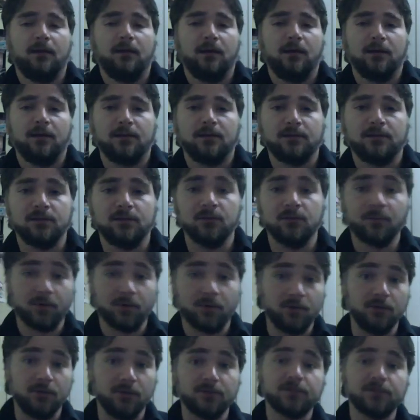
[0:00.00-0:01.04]
to
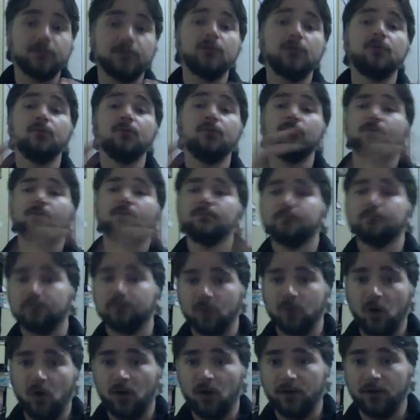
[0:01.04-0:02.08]
produce new
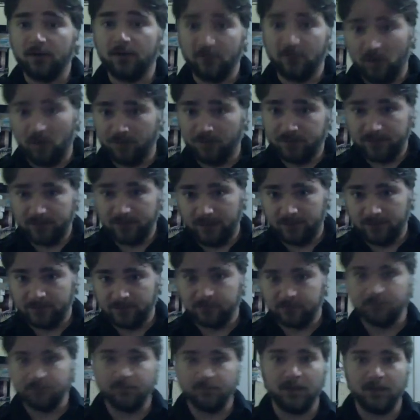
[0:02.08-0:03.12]
on and off
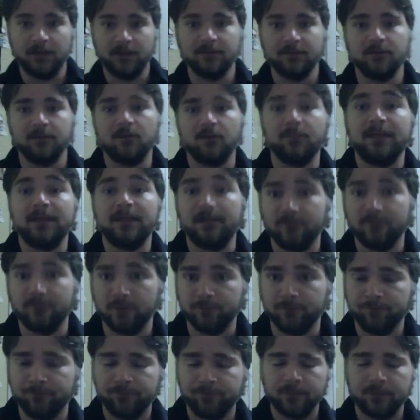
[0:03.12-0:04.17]
states, right, that are
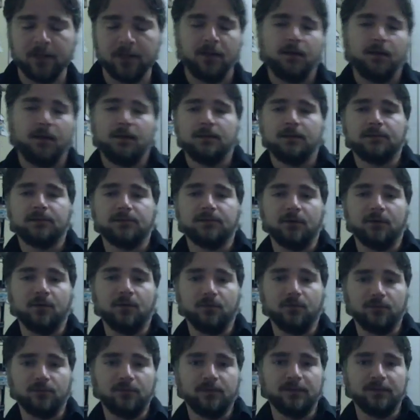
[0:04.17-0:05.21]
meaningful.
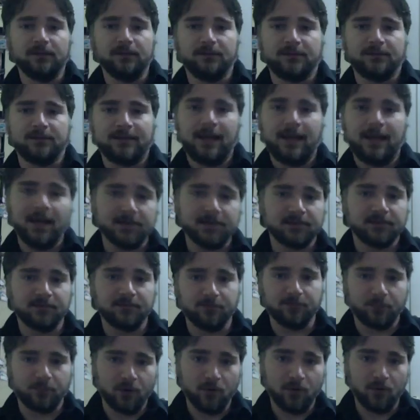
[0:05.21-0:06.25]
So the task of
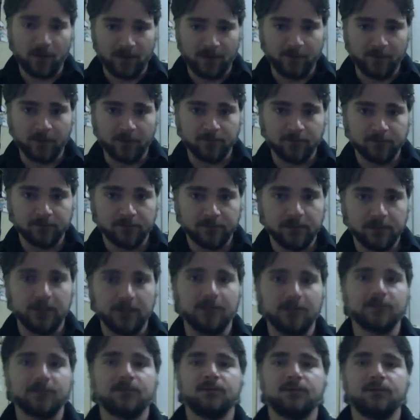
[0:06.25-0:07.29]
a programmer
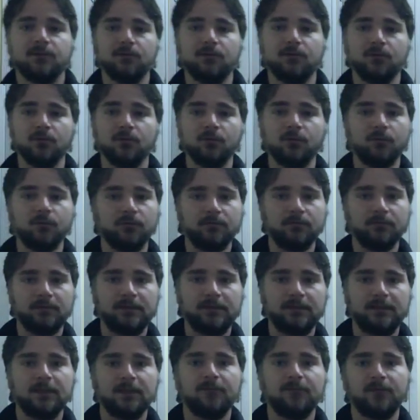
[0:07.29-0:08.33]
is to
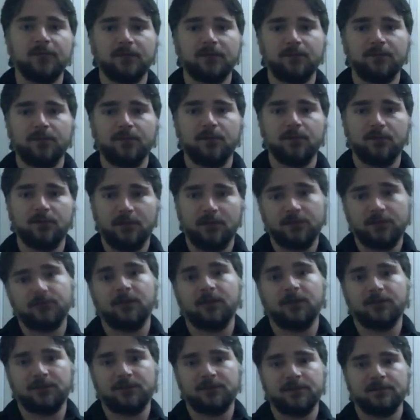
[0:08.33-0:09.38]
give the computer
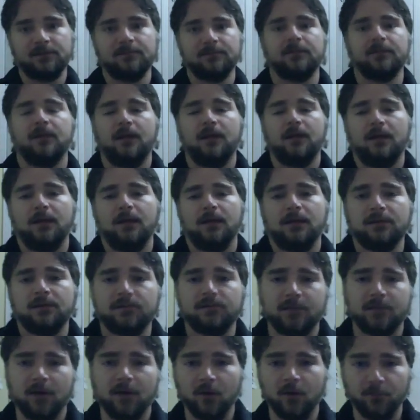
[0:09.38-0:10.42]
instructions.
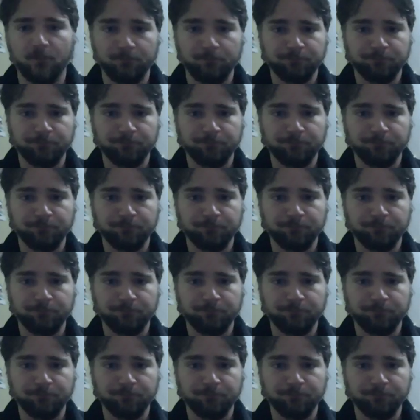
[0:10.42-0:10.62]
So